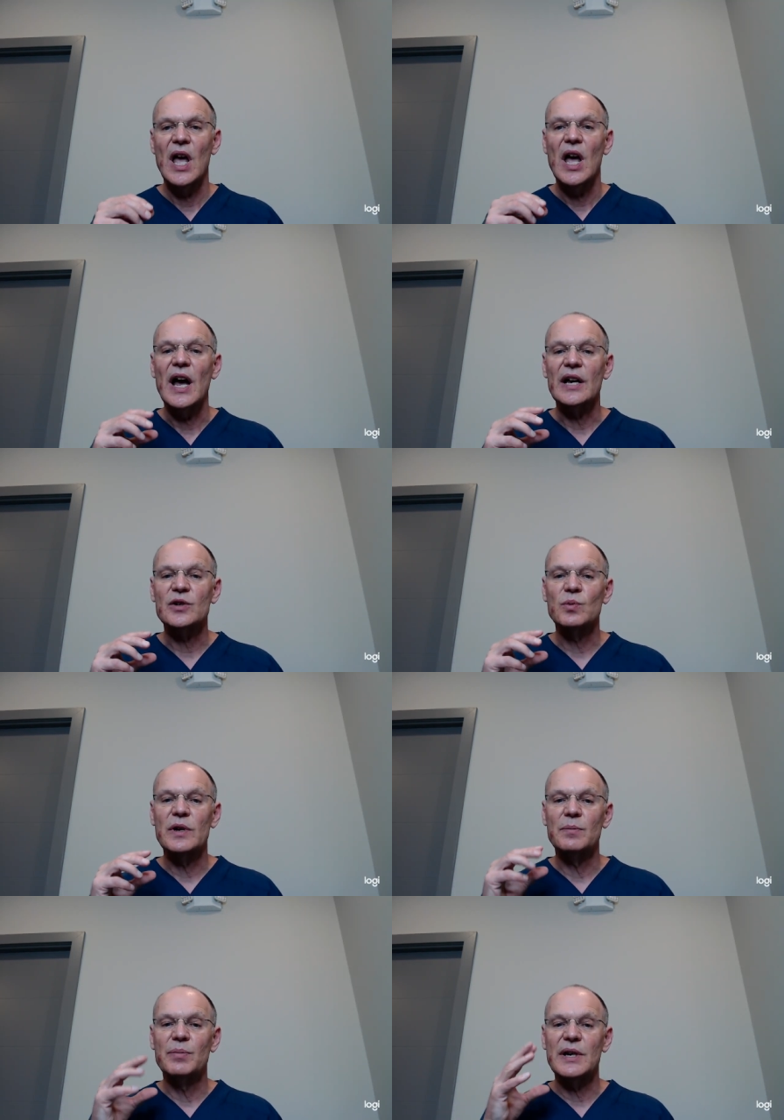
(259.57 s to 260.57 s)
As we
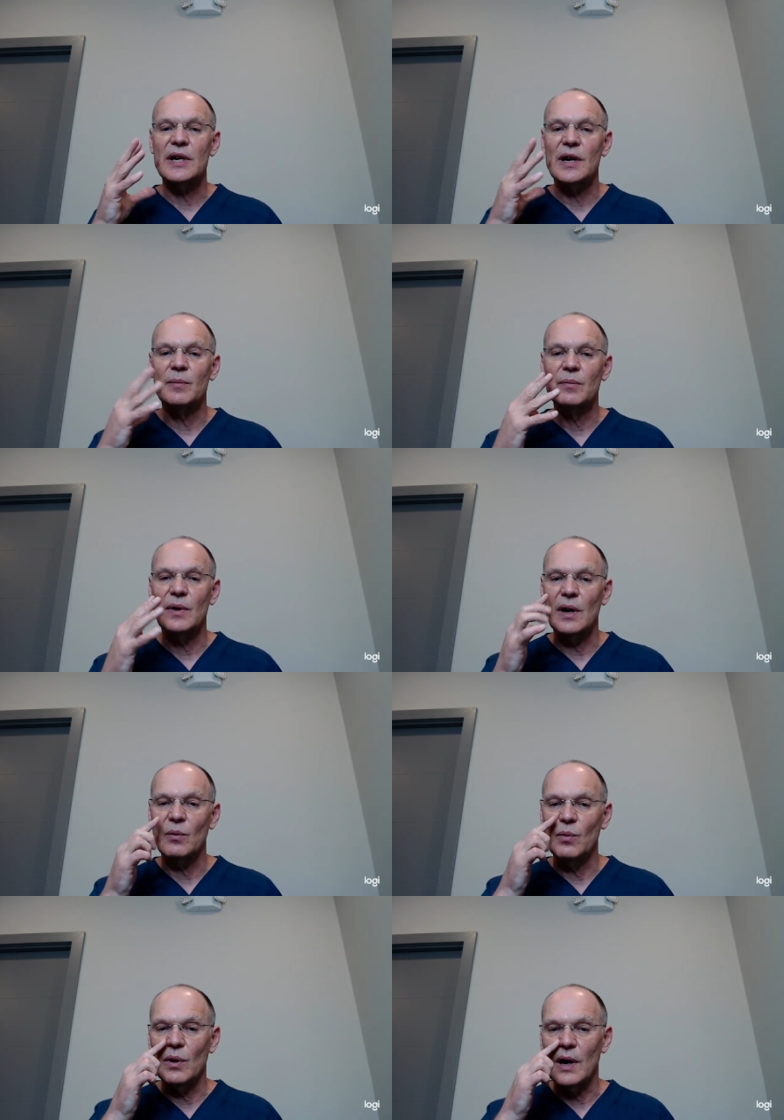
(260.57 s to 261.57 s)
become,
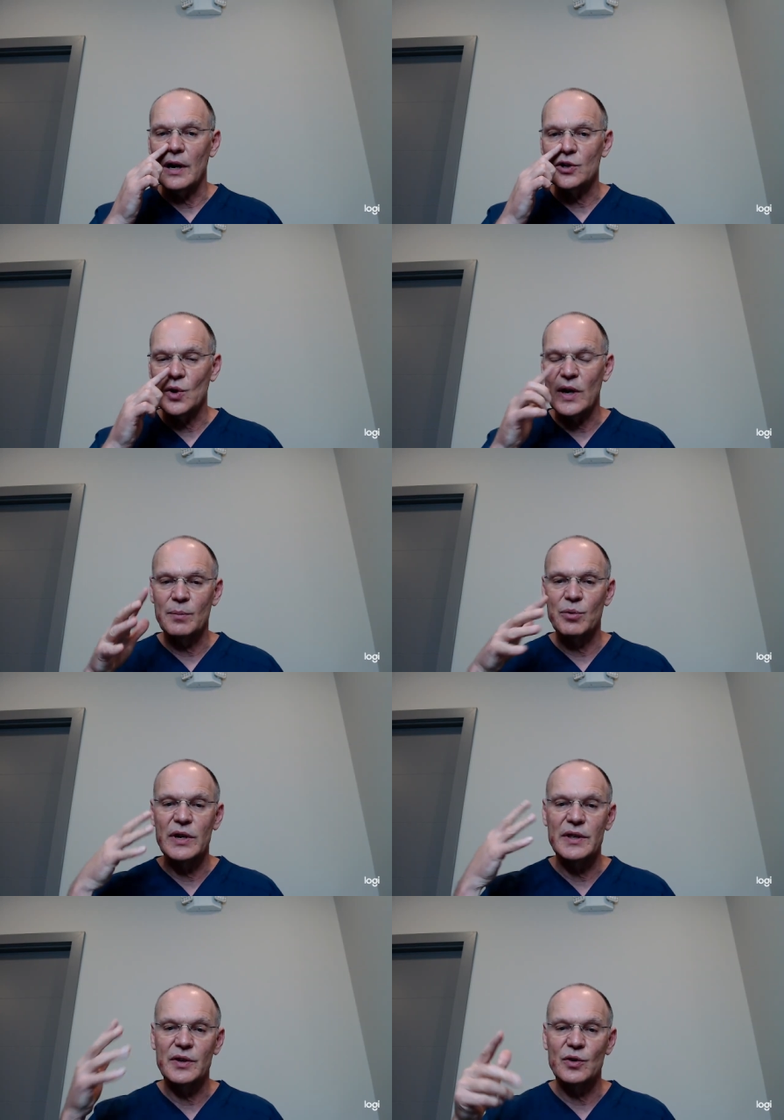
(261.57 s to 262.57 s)
I try to
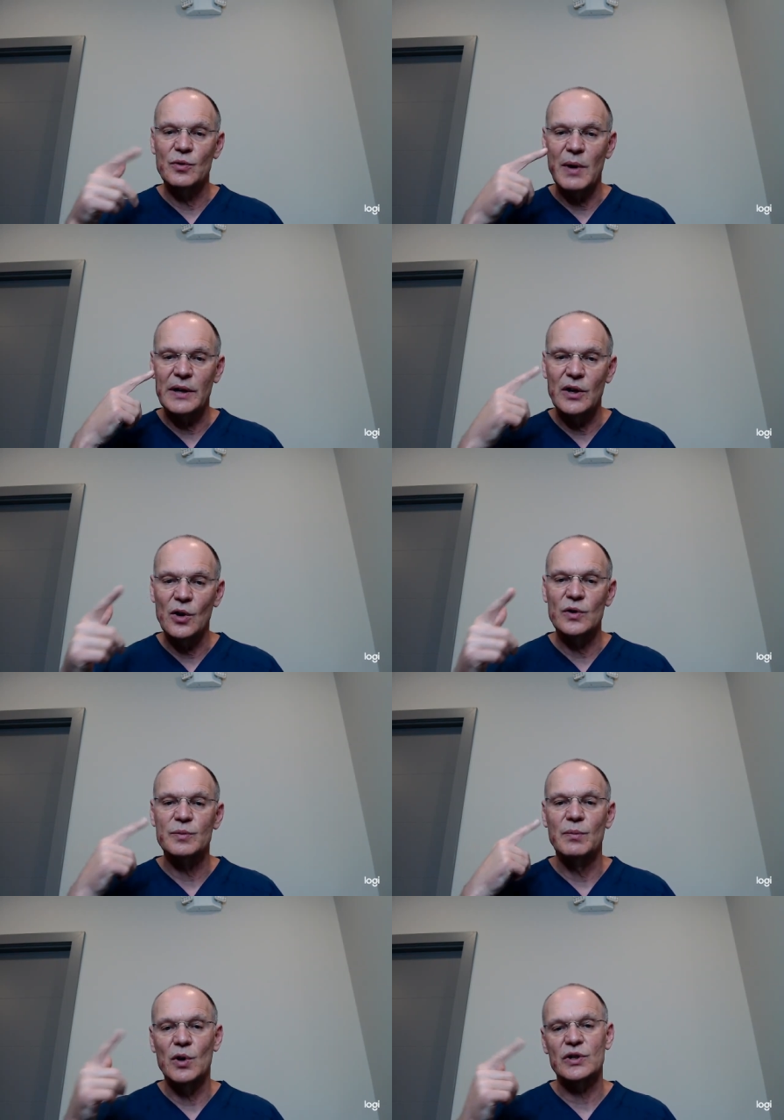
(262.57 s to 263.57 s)
breathe through my nose
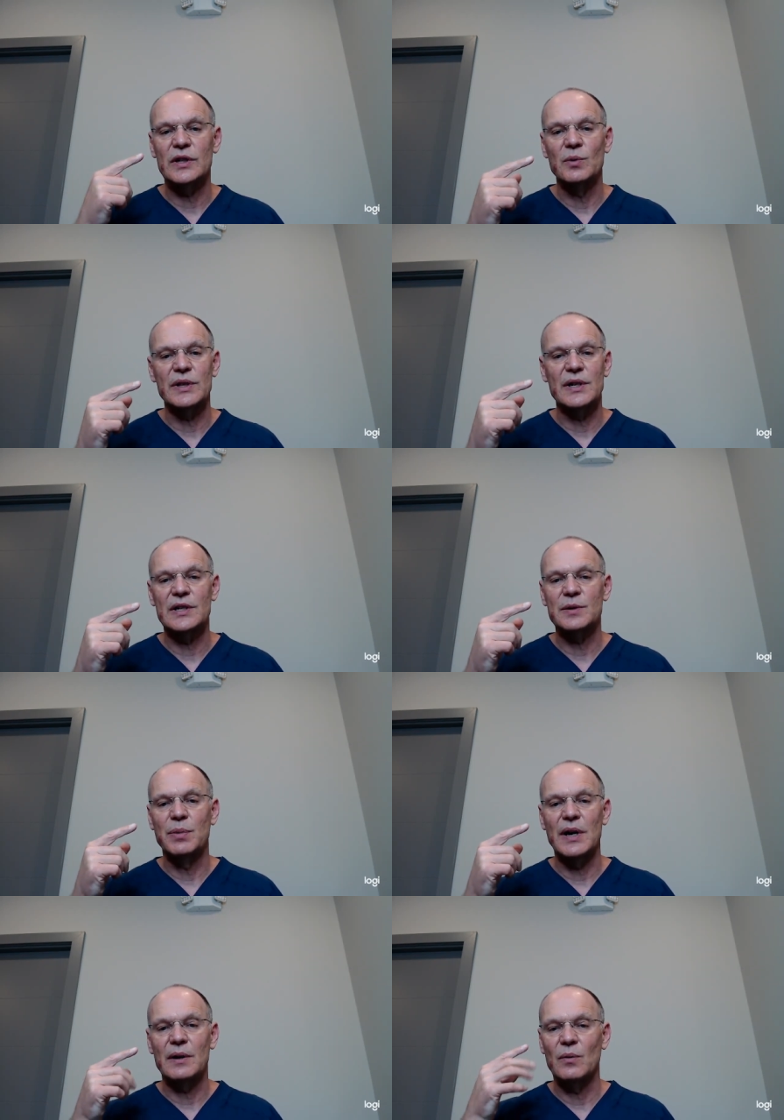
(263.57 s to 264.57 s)
mostly with this,
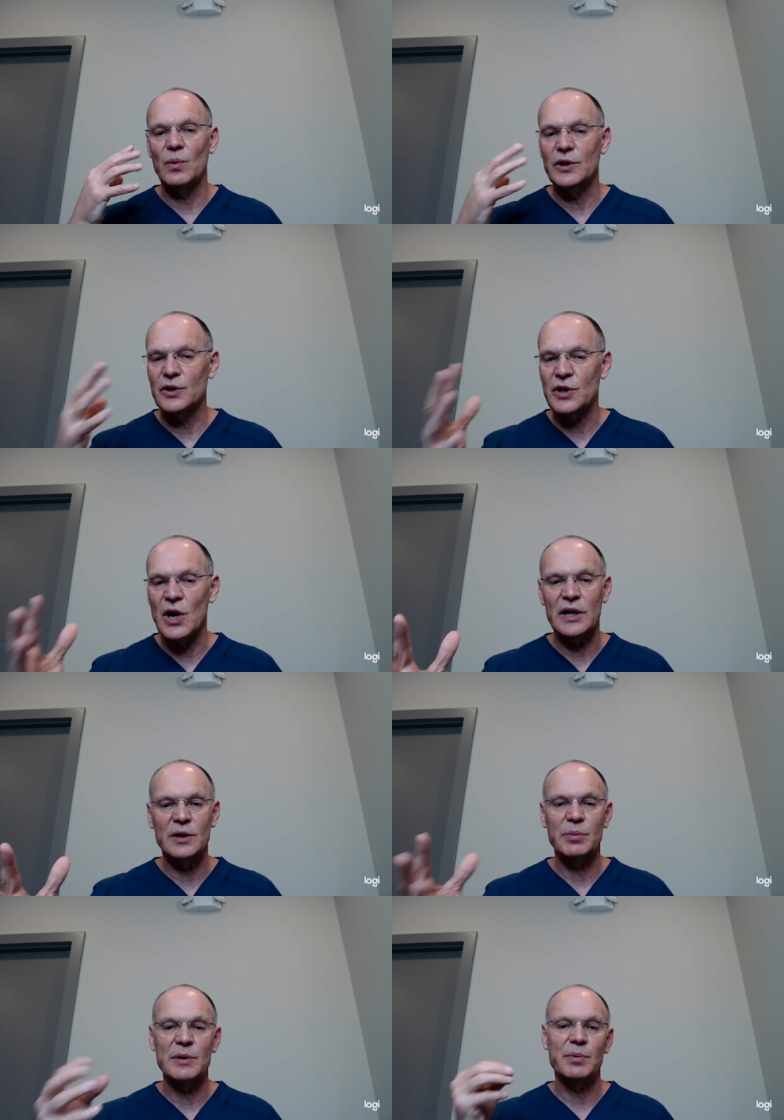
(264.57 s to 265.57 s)
but when you're talking to
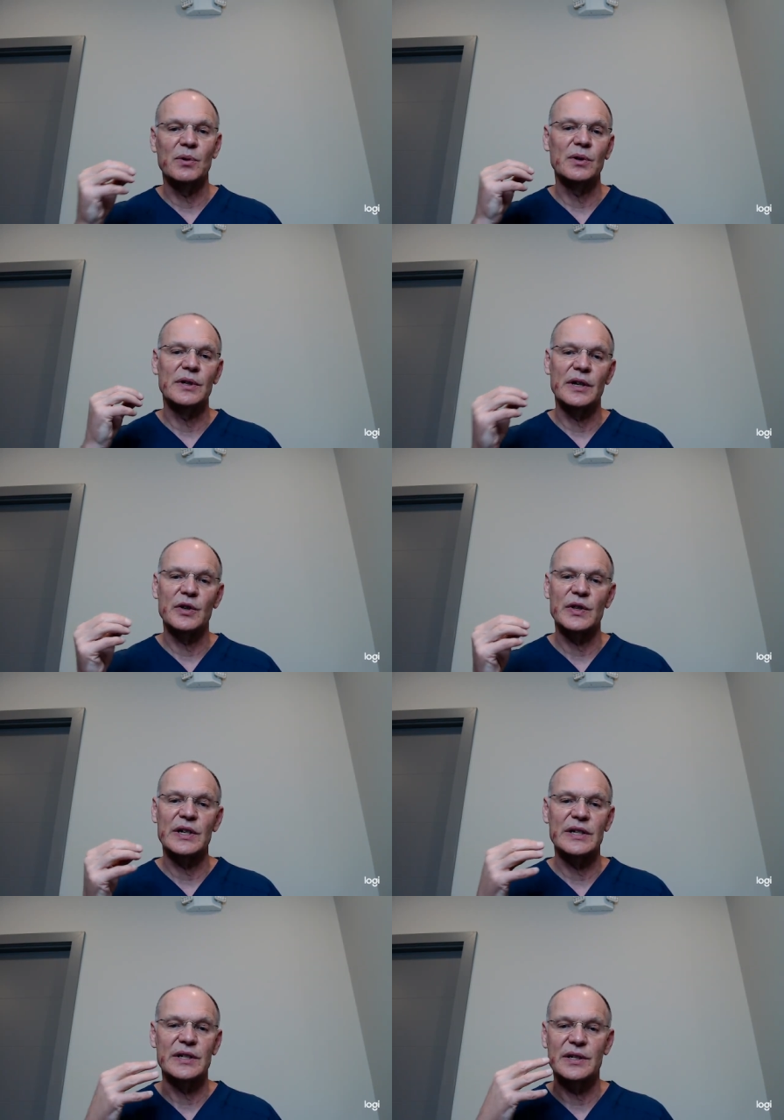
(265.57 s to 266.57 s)
people and other
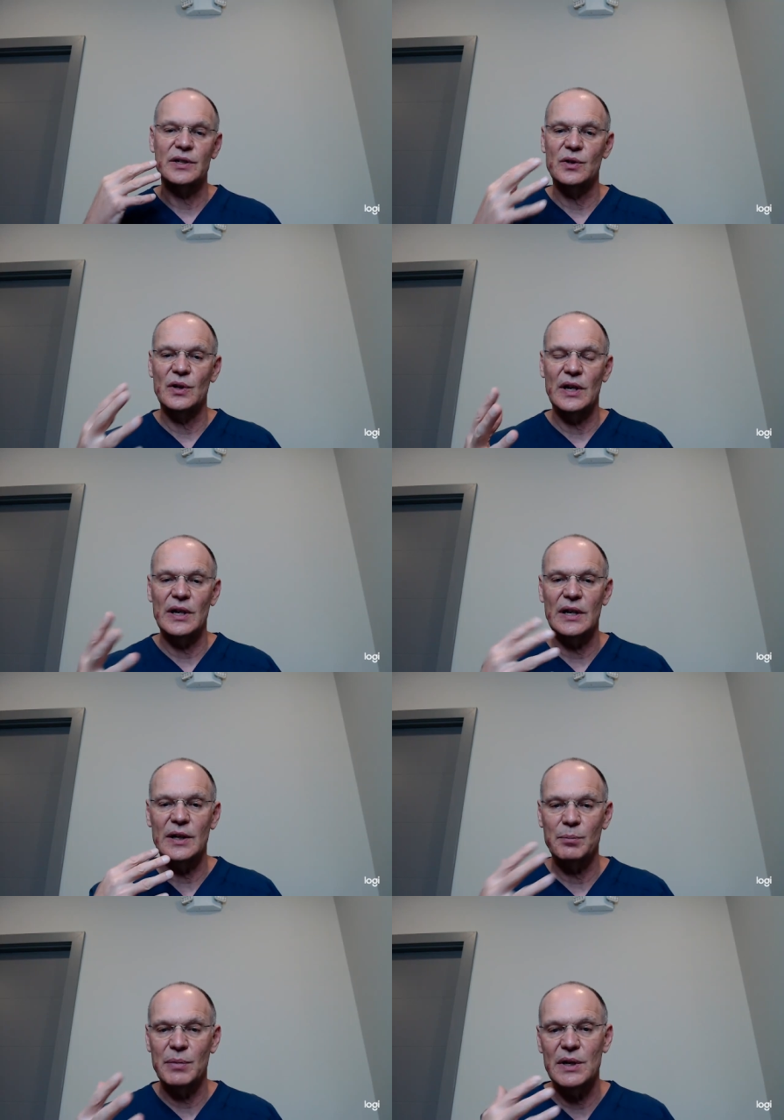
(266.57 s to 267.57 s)
things, you end
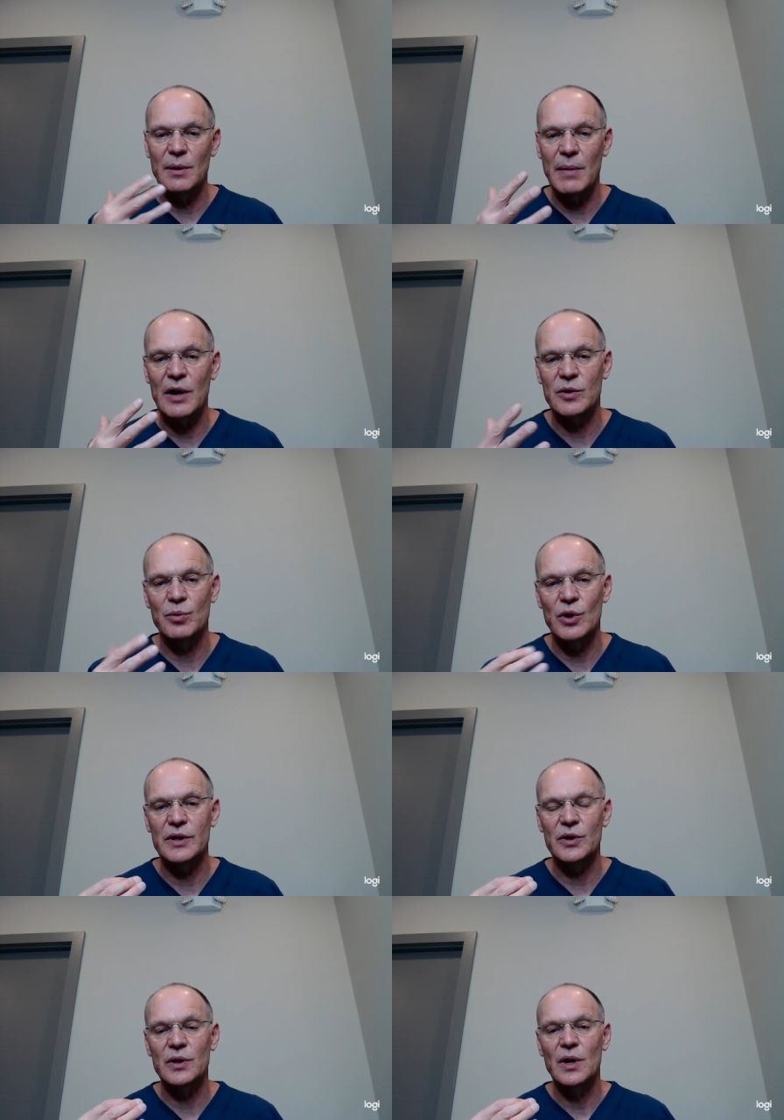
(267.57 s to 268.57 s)
up being a mouth
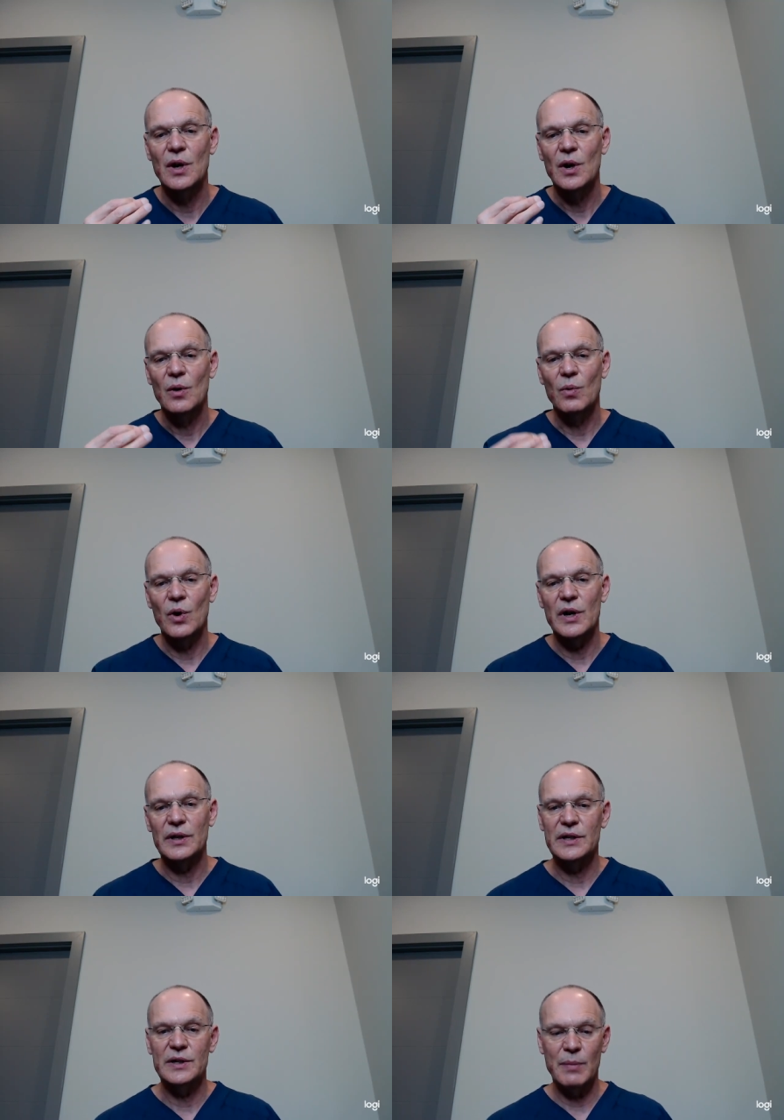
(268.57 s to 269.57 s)
breather wearing
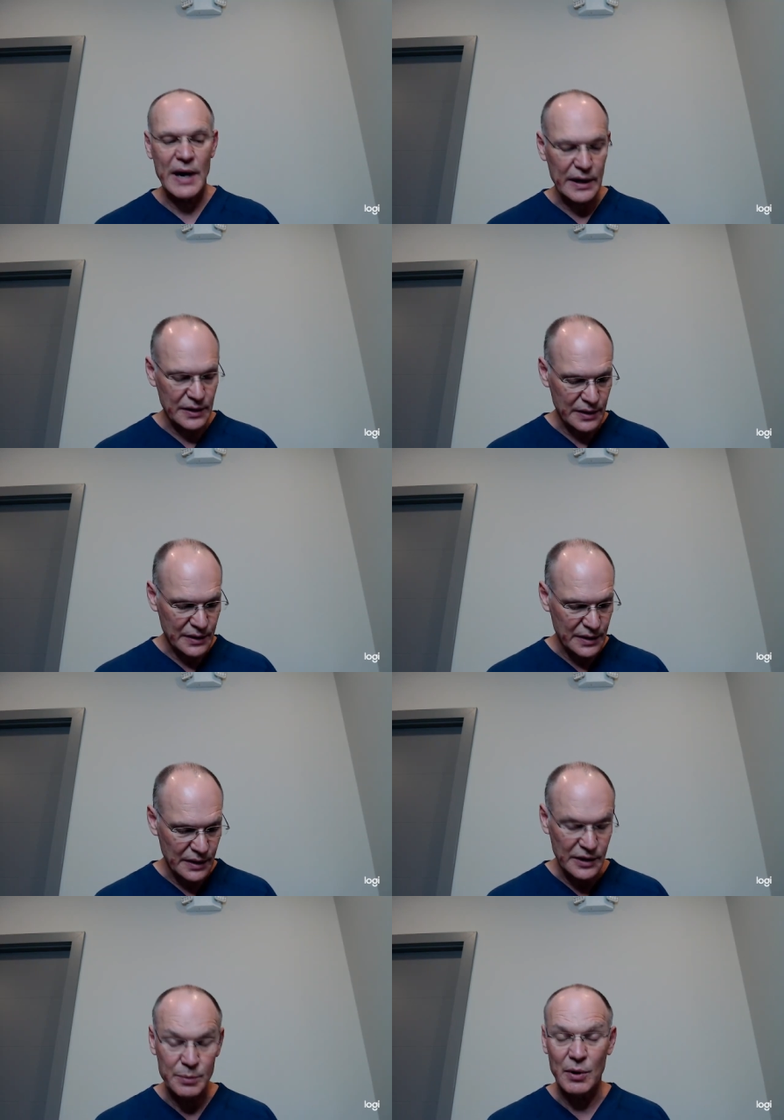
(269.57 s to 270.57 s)
these masks at
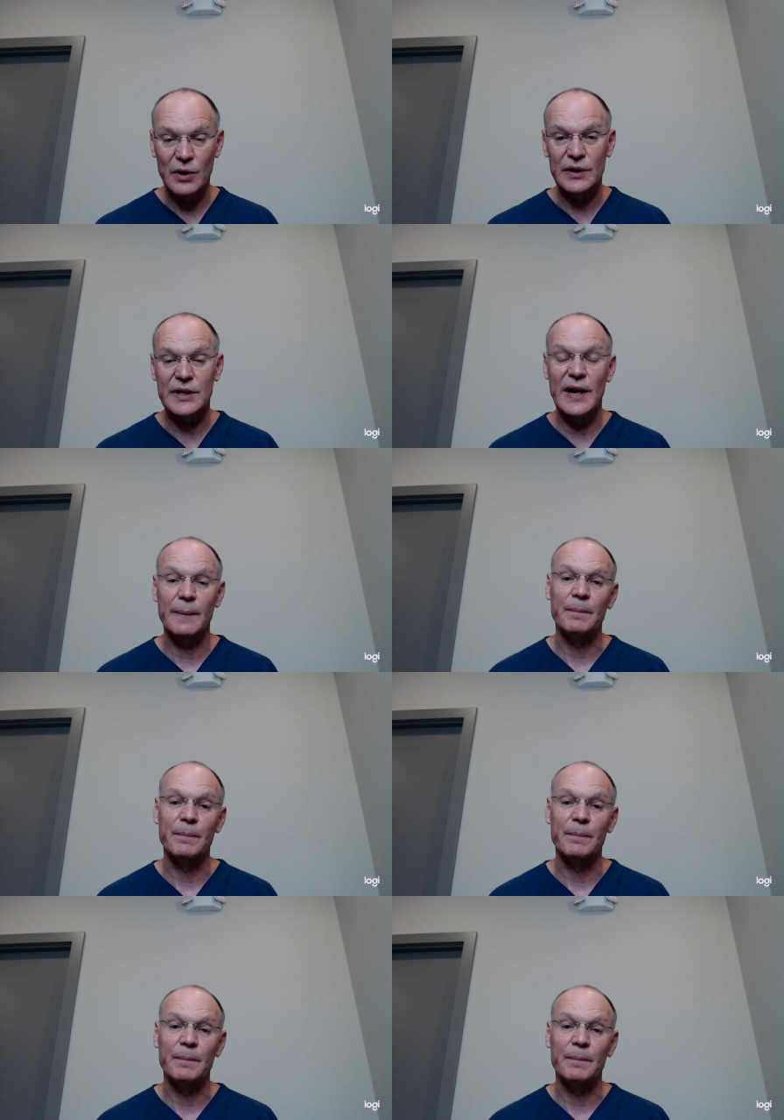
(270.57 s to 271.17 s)
least part of the time.